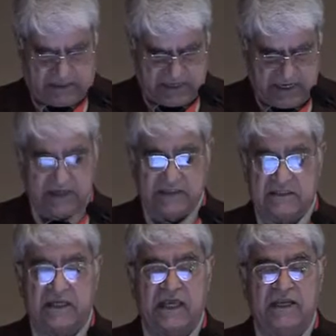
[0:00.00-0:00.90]
Here is
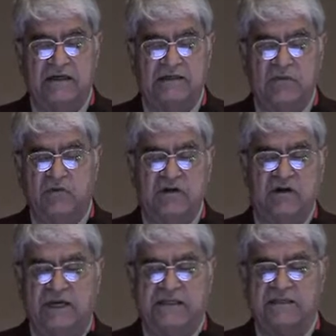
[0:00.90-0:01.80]
again
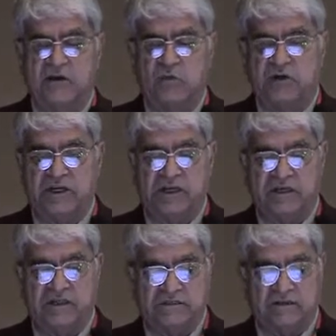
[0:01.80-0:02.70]
demineralized human
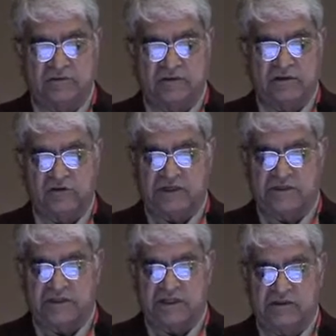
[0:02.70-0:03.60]
kidney stone. You can
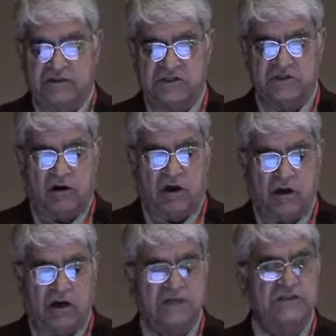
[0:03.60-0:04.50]
see this is all
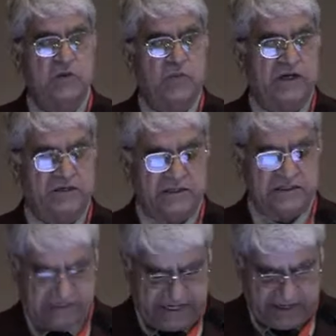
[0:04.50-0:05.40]
osteopontin
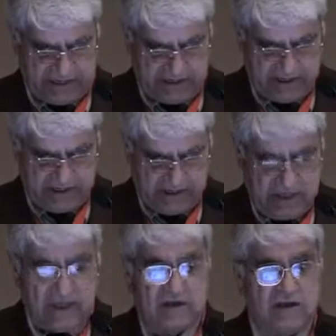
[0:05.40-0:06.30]
staining.
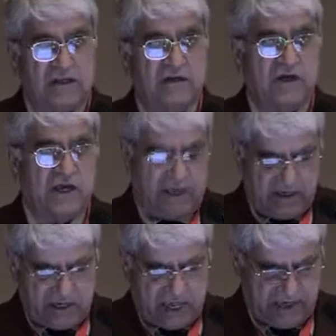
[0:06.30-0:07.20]

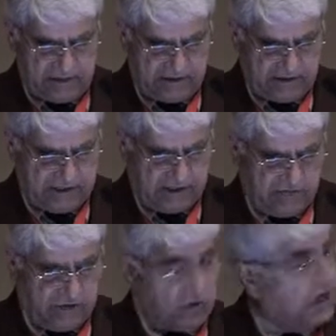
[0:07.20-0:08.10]
And here,
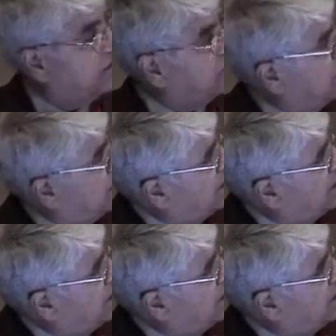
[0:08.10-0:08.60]
even though I have not,